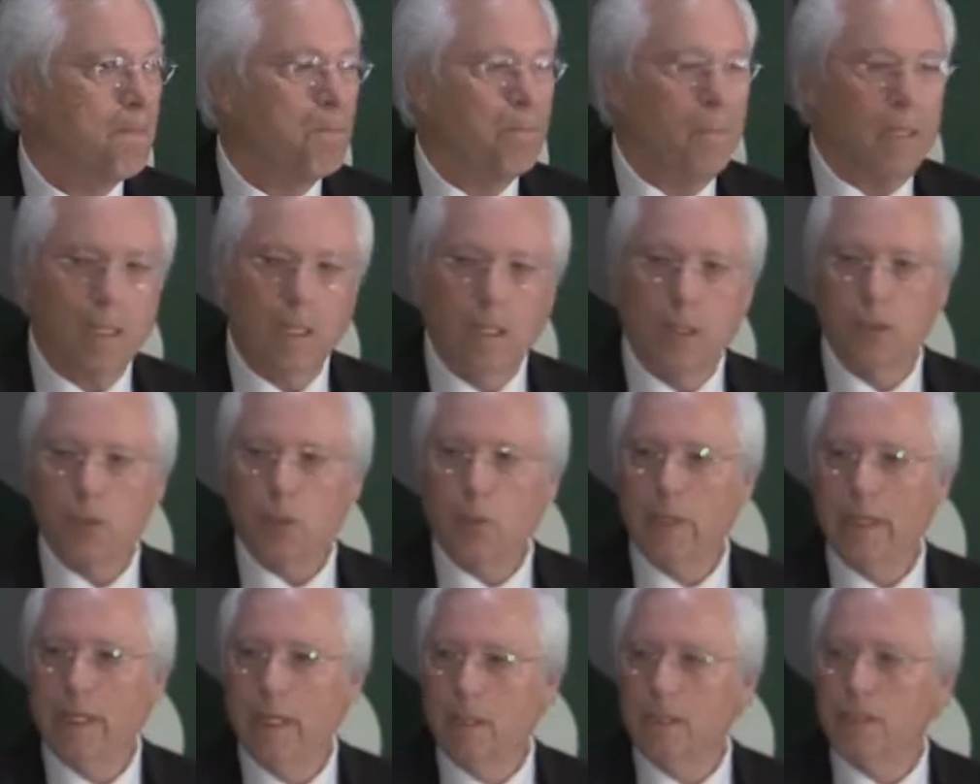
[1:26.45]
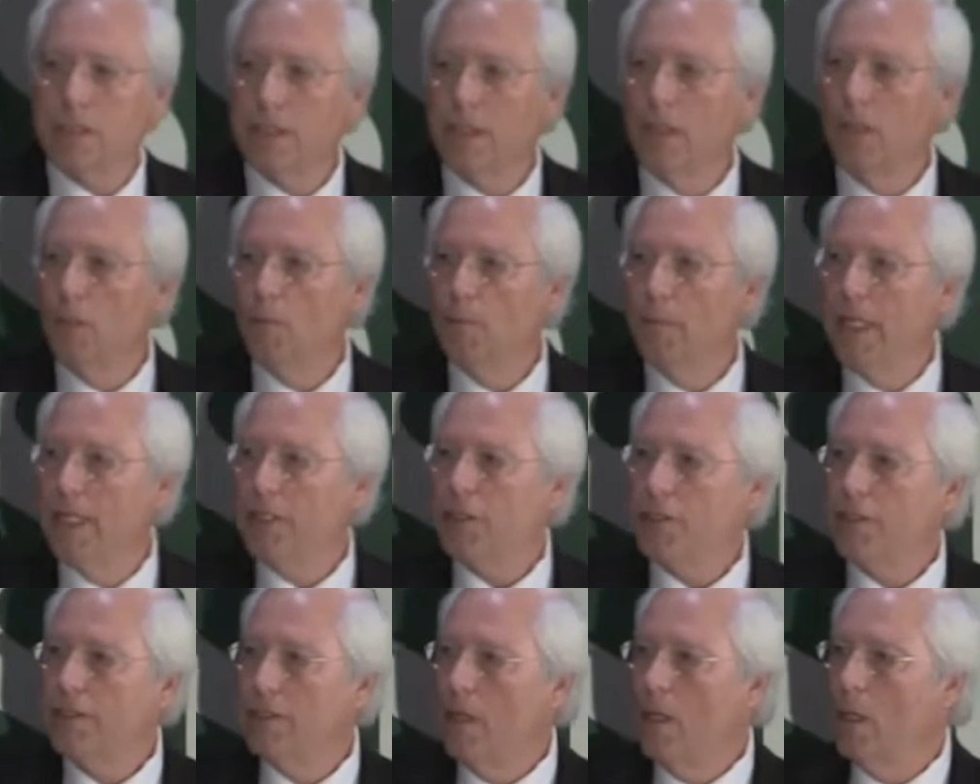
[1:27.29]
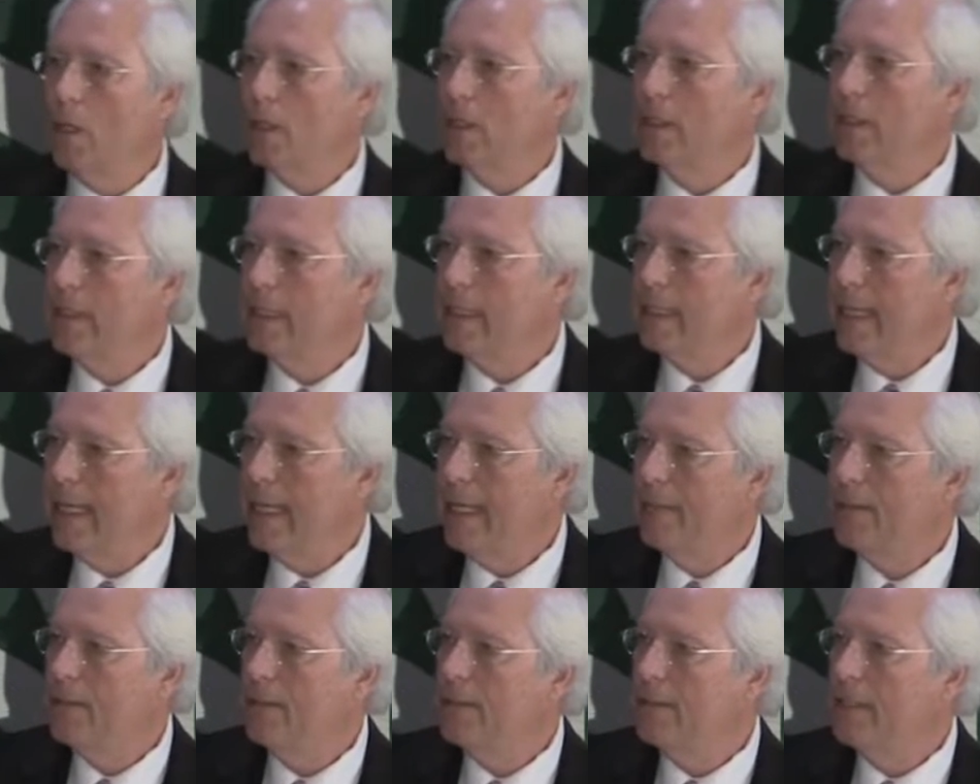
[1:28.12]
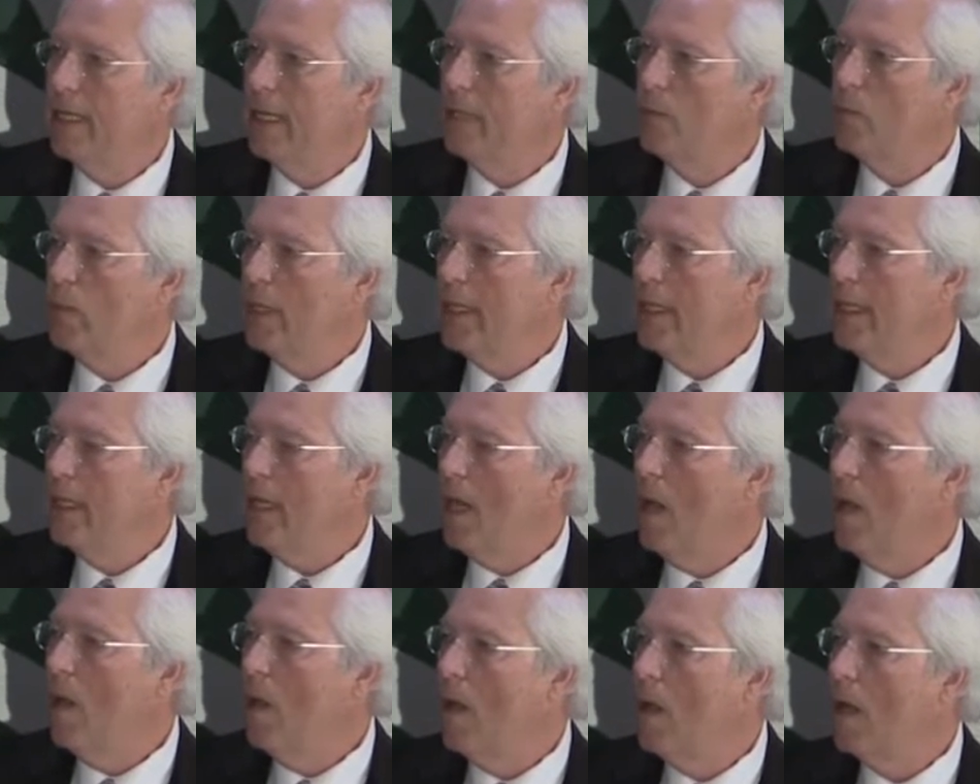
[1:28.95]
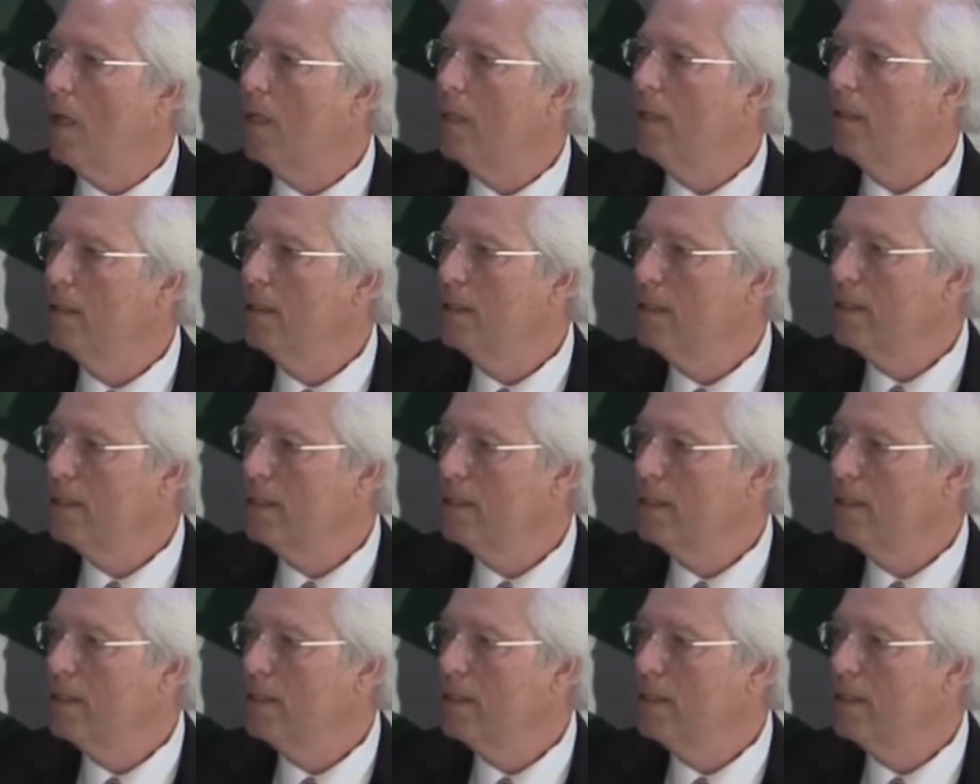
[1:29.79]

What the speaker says: Because we are so much stronger together than we are